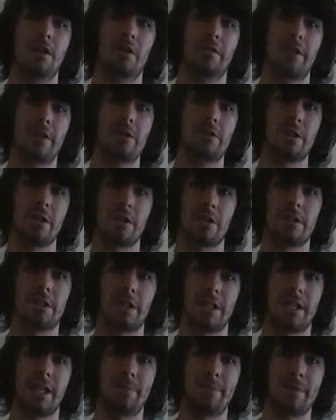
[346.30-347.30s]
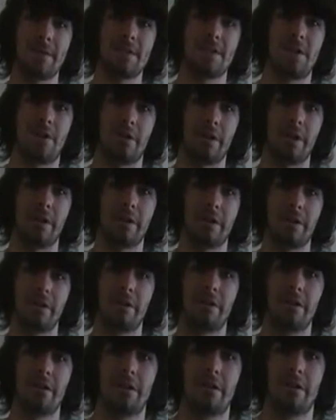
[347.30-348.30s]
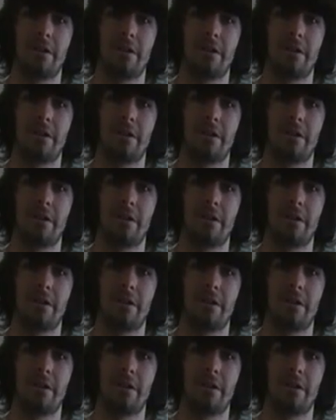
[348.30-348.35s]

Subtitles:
And you'll eventually learn how to keep this going.